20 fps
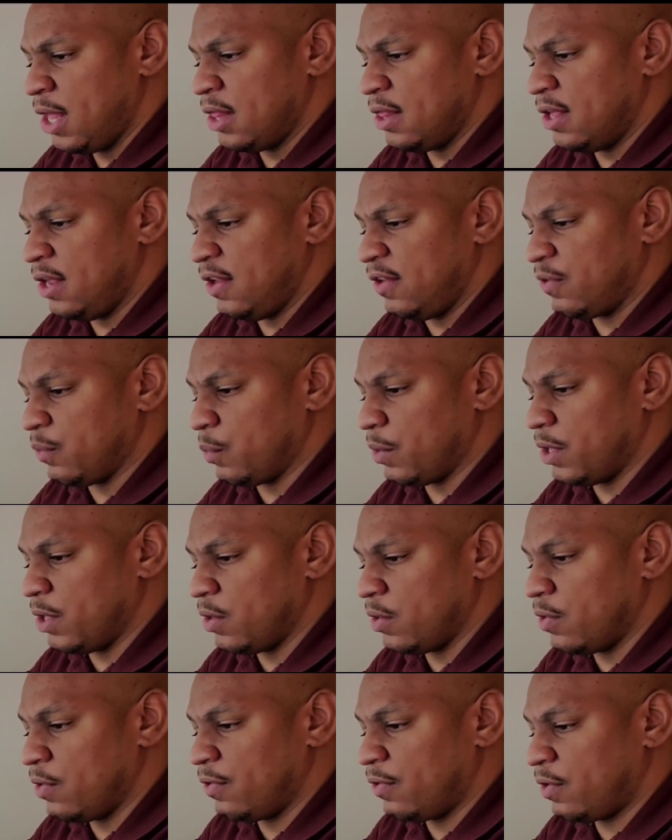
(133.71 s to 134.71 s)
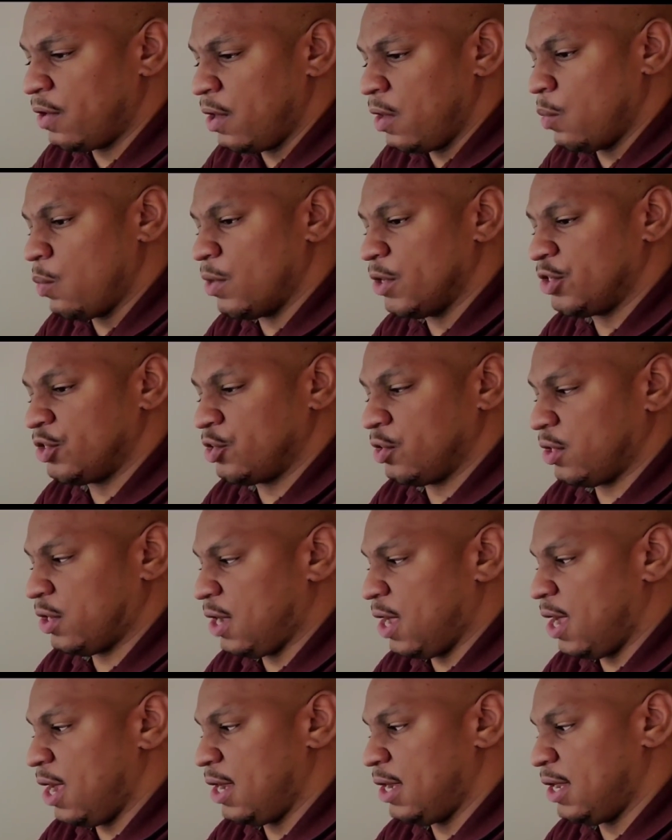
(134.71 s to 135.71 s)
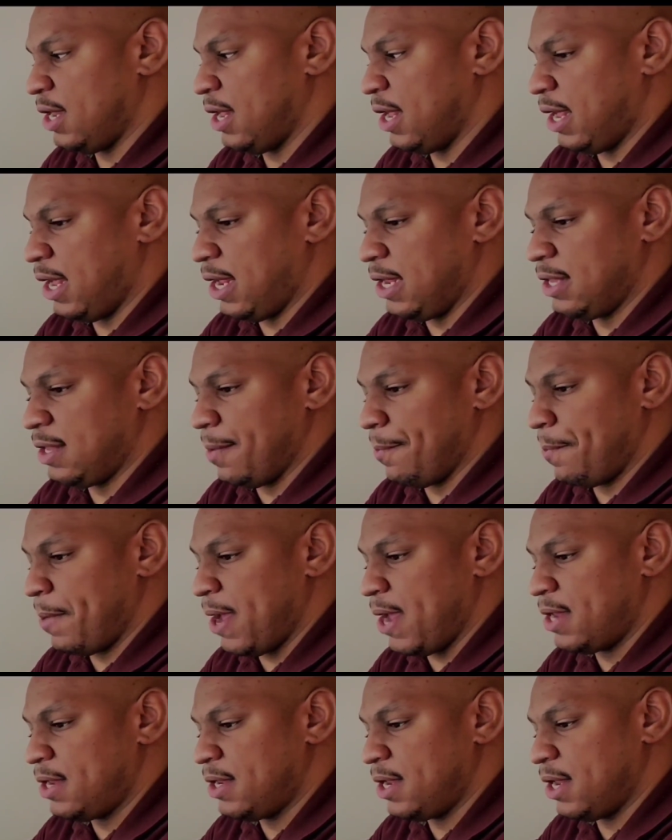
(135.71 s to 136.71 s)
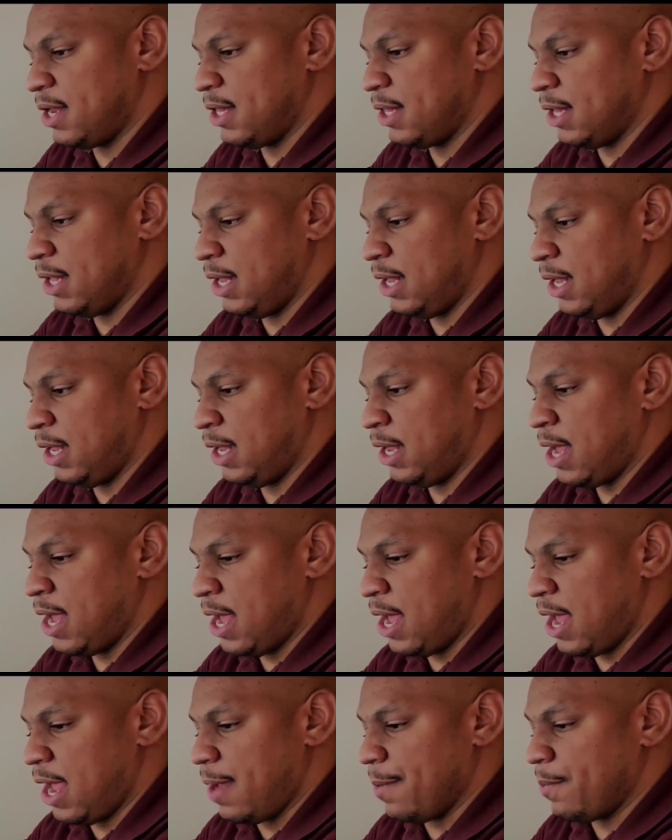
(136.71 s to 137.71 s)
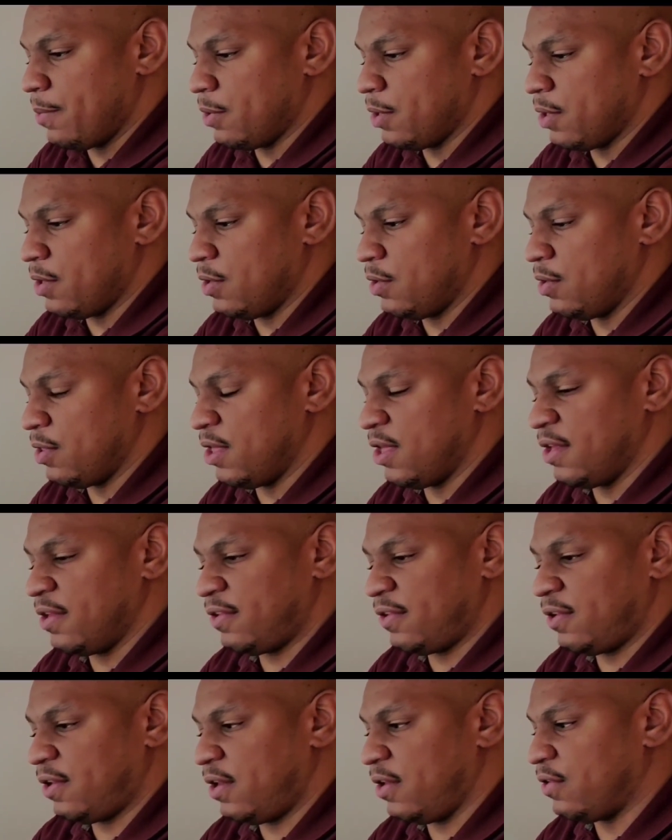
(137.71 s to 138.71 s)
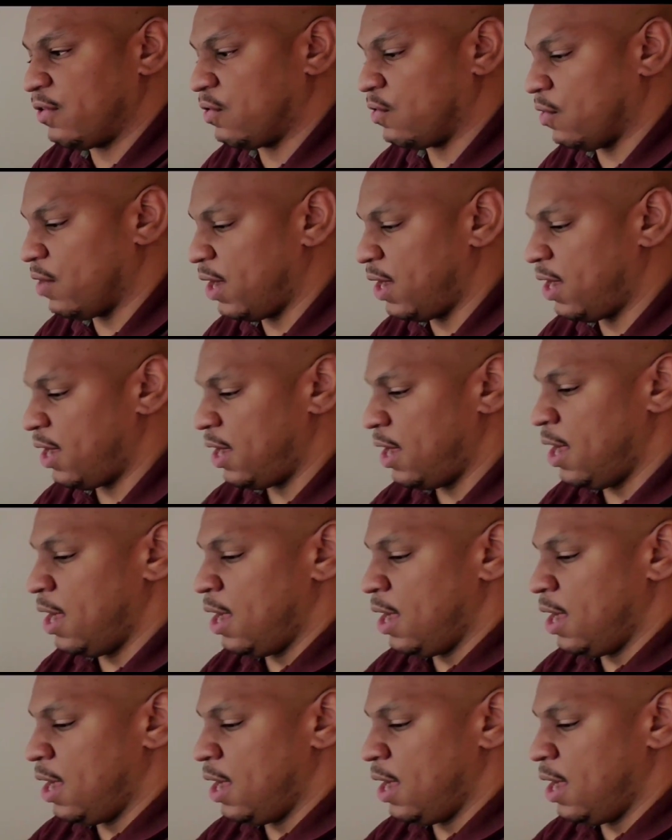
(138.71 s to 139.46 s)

These wheels, which are kind of independently able to do this, is great.